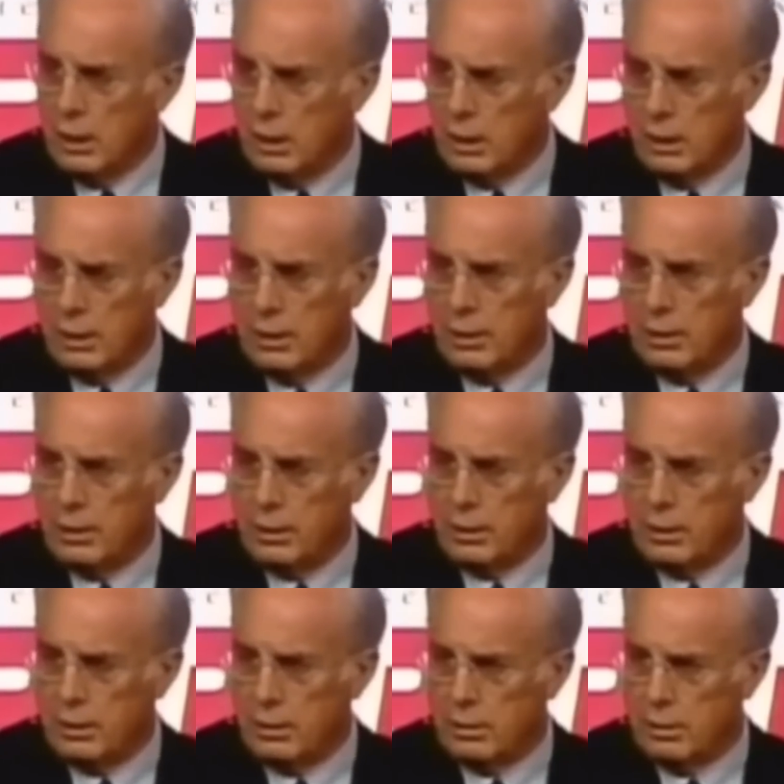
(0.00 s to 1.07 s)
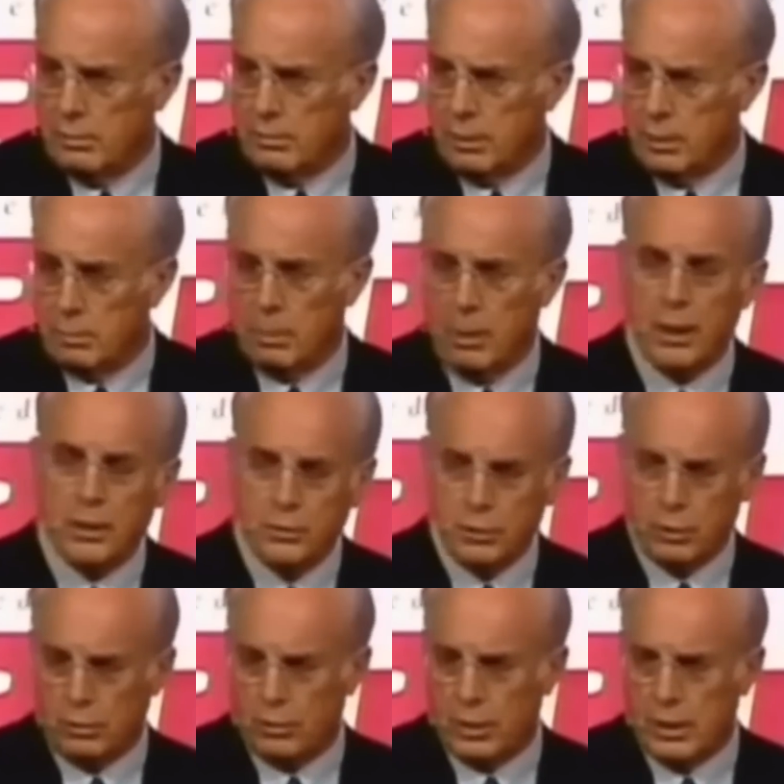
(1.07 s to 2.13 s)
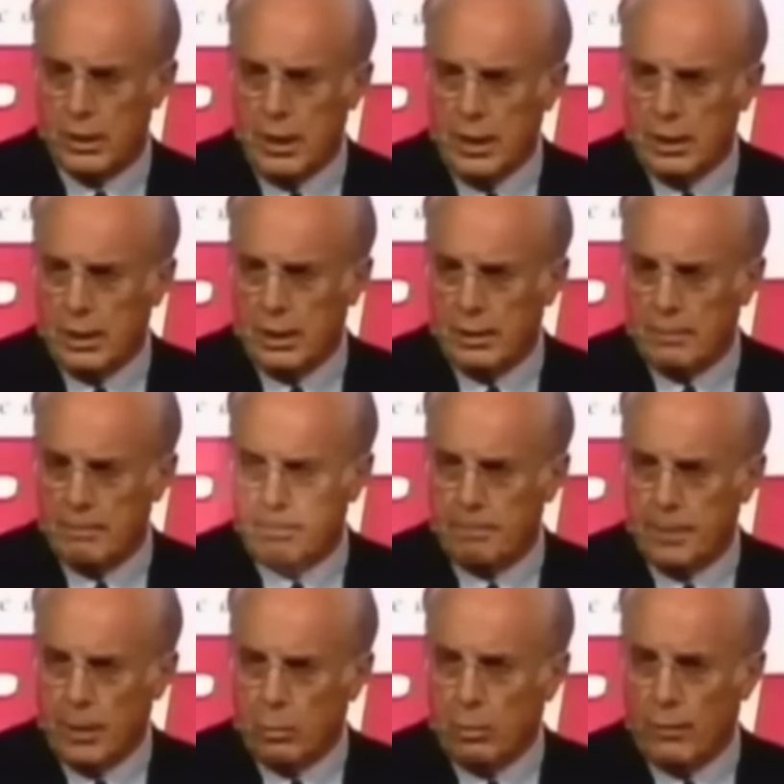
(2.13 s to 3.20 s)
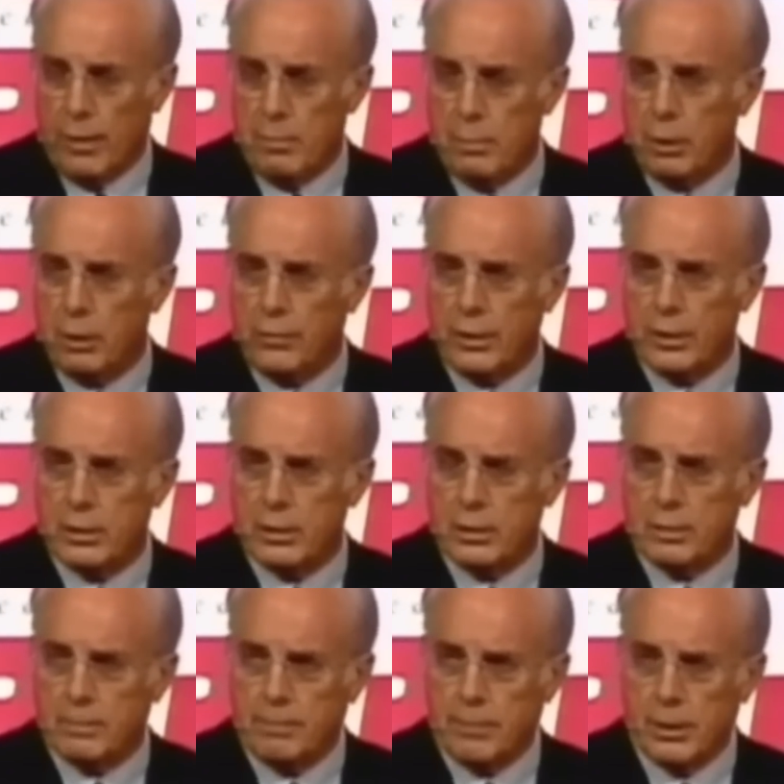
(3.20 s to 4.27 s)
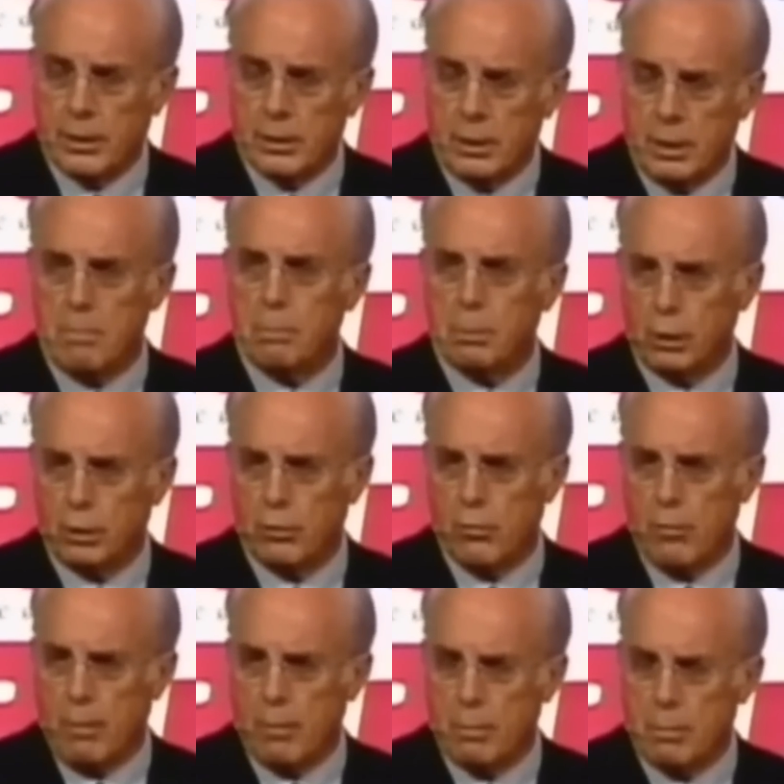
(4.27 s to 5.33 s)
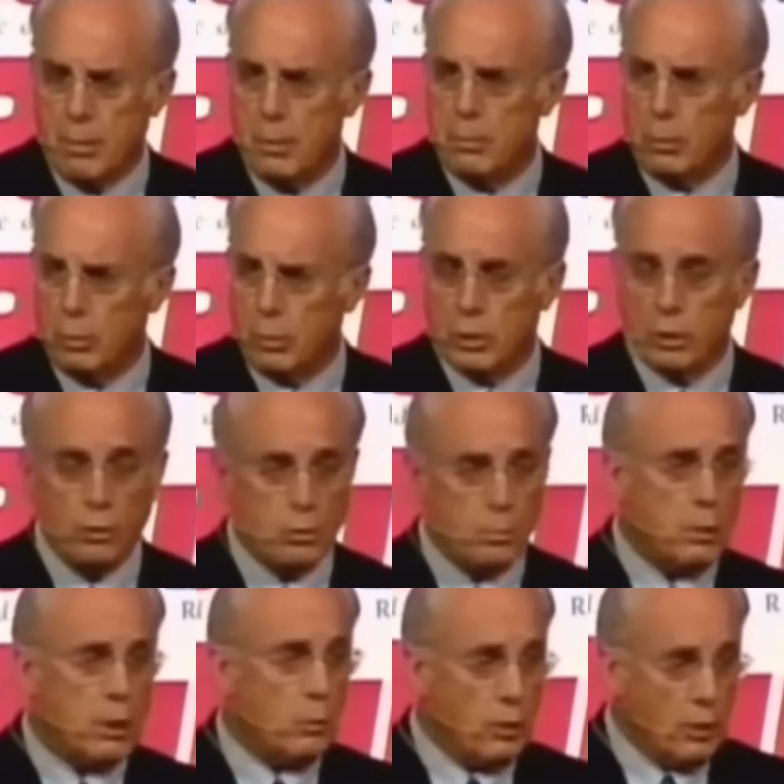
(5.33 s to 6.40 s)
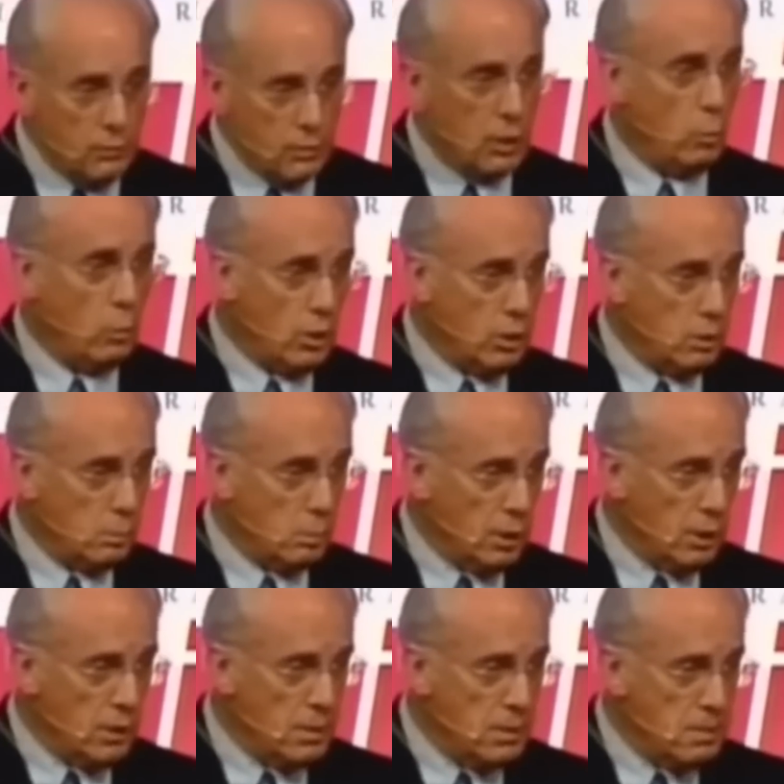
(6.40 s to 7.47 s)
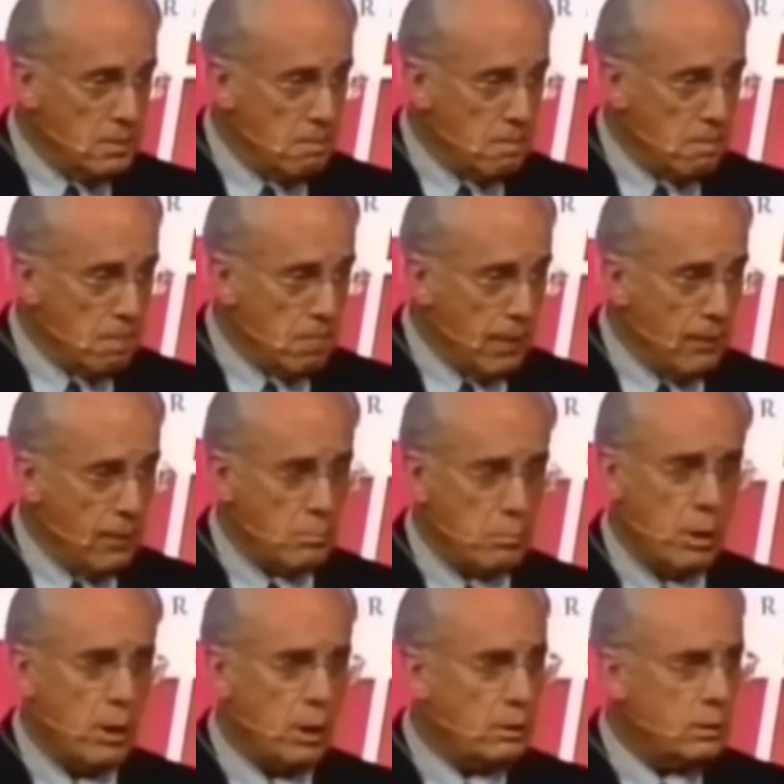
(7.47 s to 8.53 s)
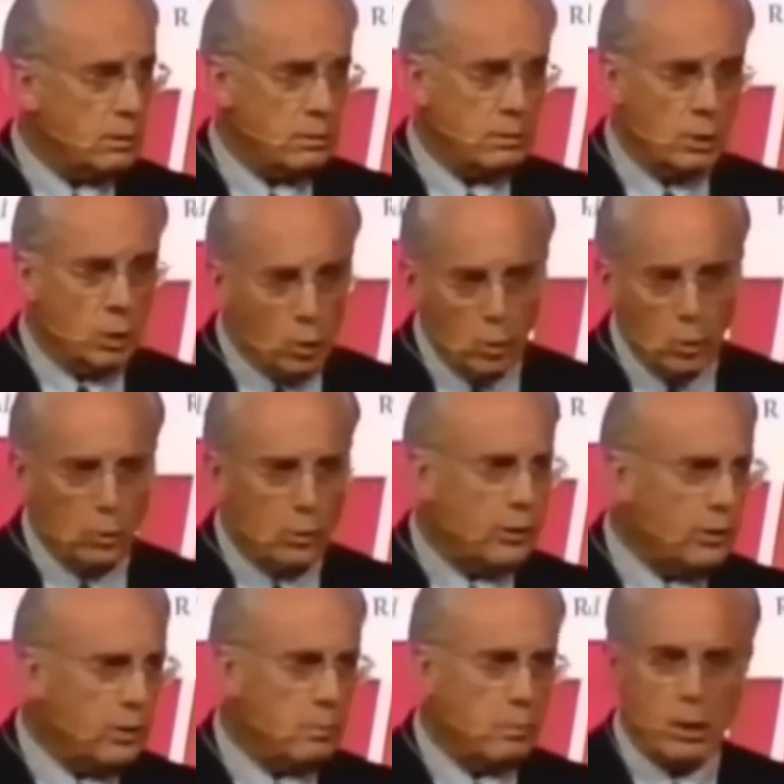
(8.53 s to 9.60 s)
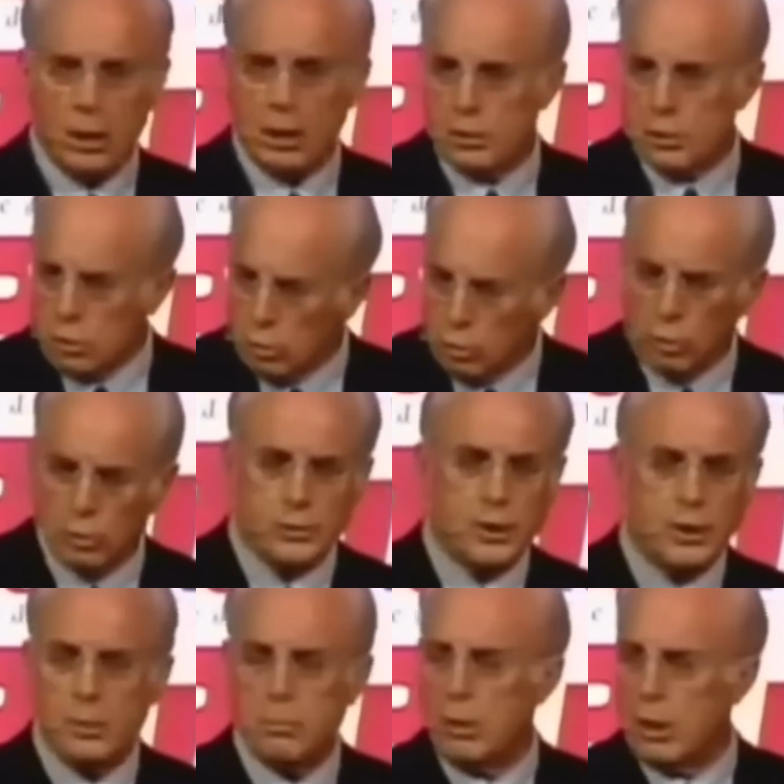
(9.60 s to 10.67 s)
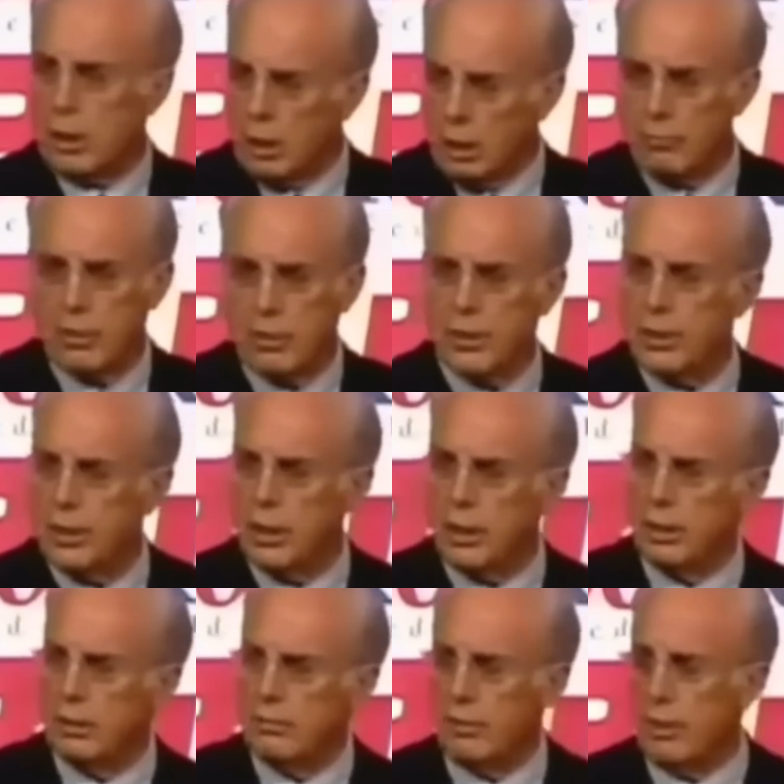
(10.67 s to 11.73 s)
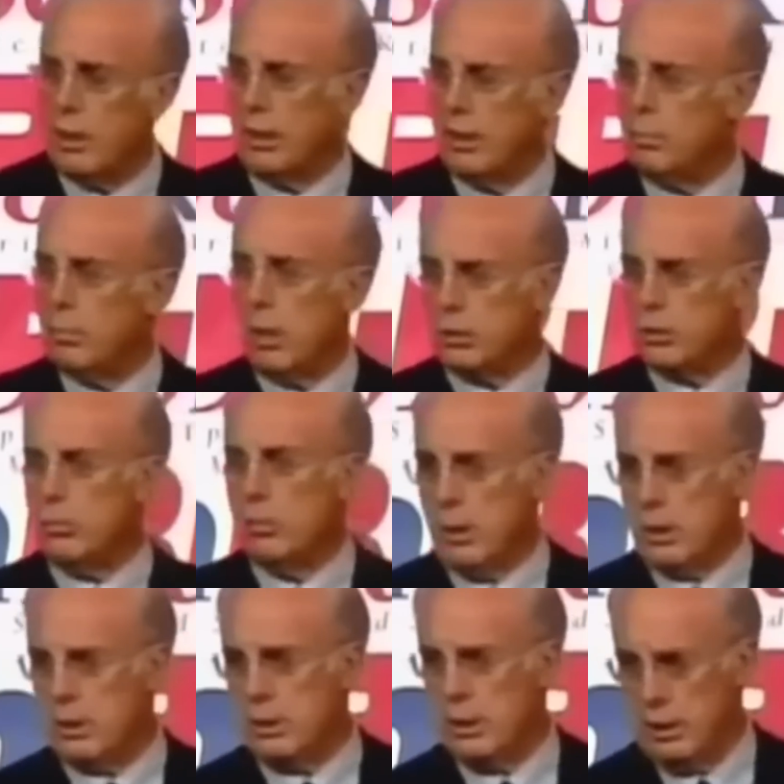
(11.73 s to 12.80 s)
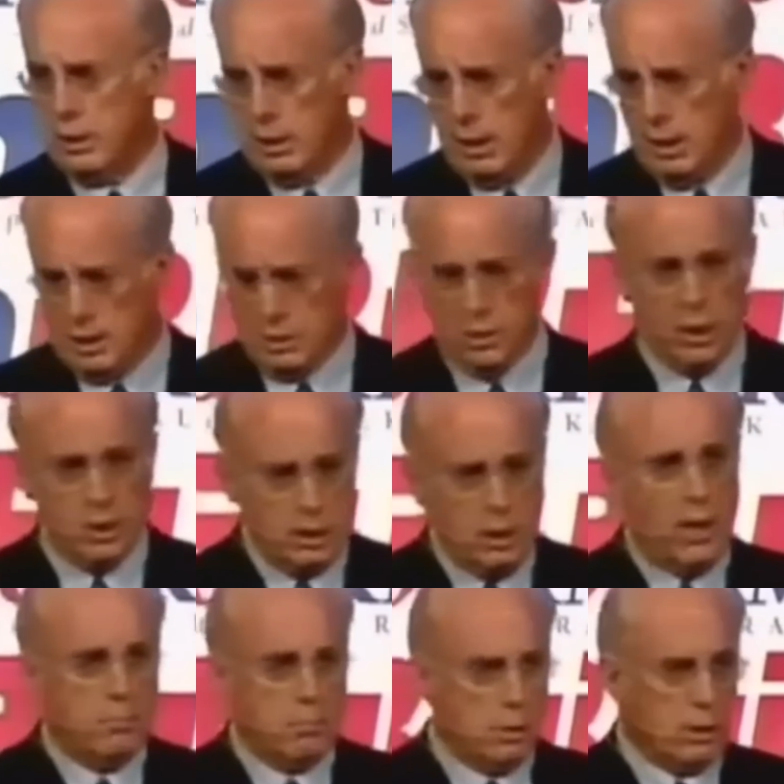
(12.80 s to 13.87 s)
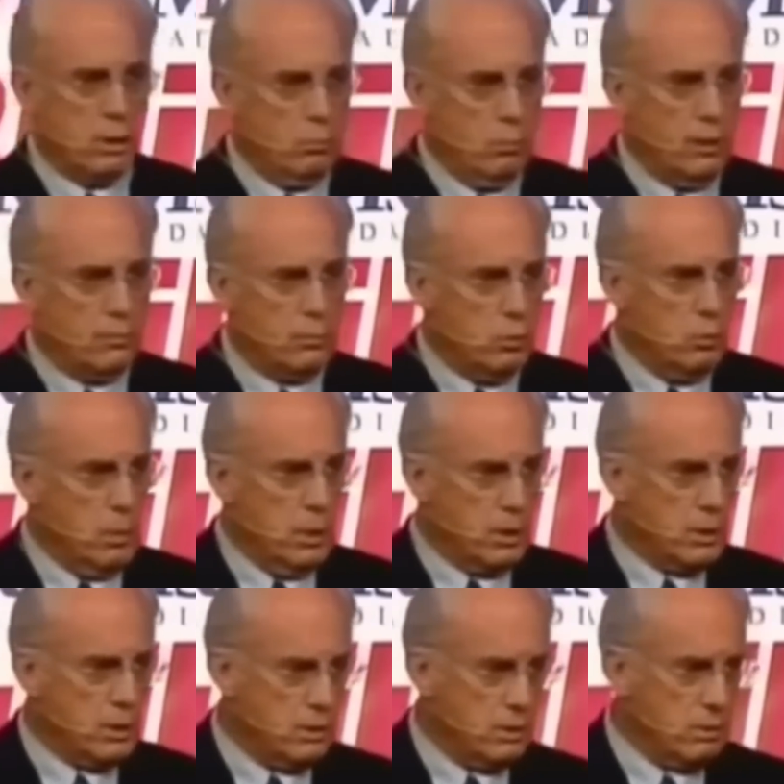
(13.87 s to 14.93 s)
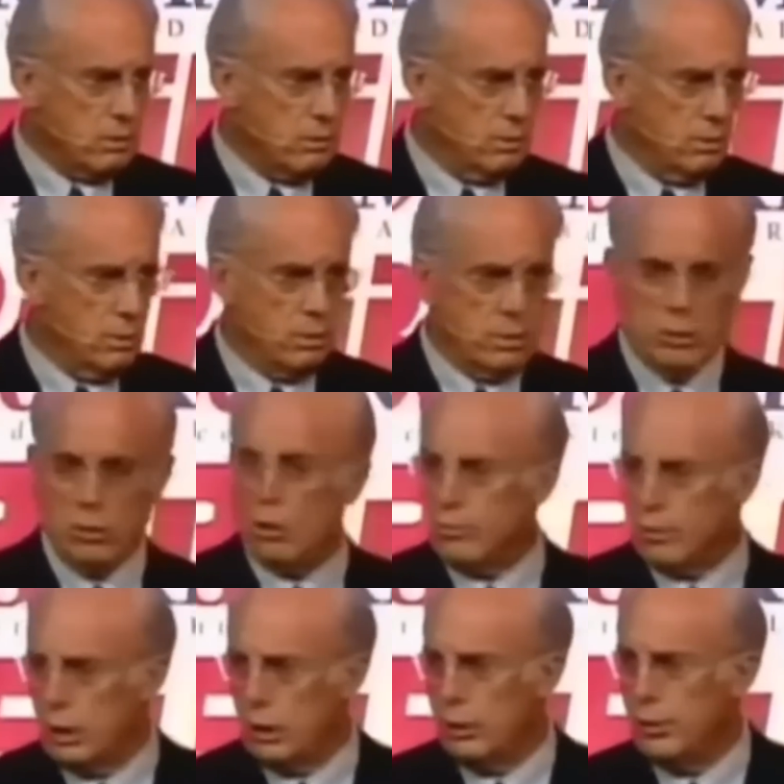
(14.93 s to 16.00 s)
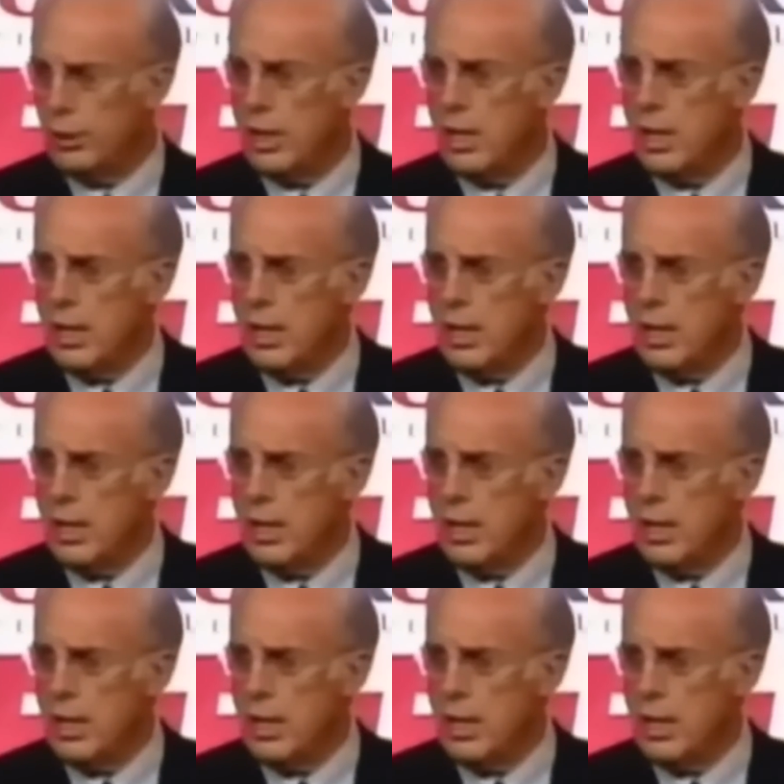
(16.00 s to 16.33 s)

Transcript: in the Pentateuch. When they built the temple, you remember people were told to bring whatever they wanted to bring. And they brought gold and they brought jewels and they brought everything. And finally they brought so much that they had to say, "Stop bringing, we have too much. It's an overload."